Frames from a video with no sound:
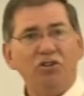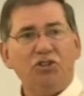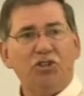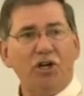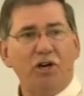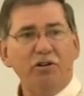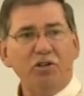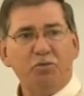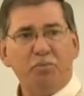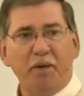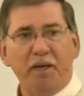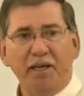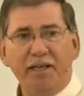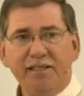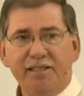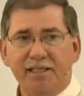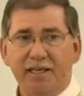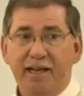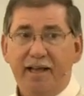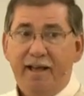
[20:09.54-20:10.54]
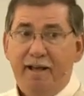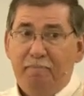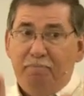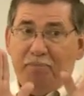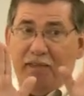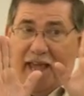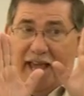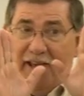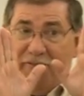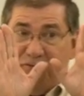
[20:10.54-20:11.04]
church, but listen,
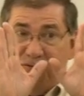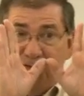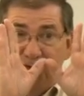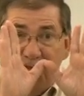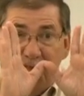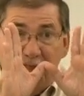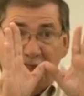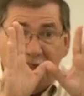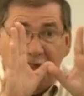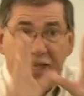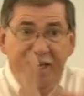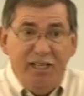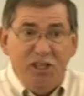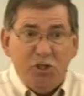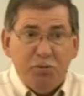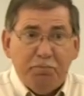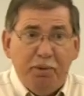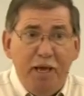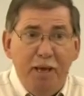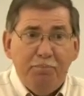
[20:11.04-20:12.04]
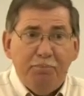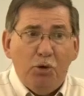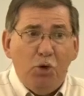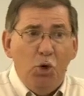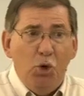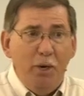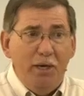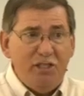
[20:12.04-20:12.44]
if these people who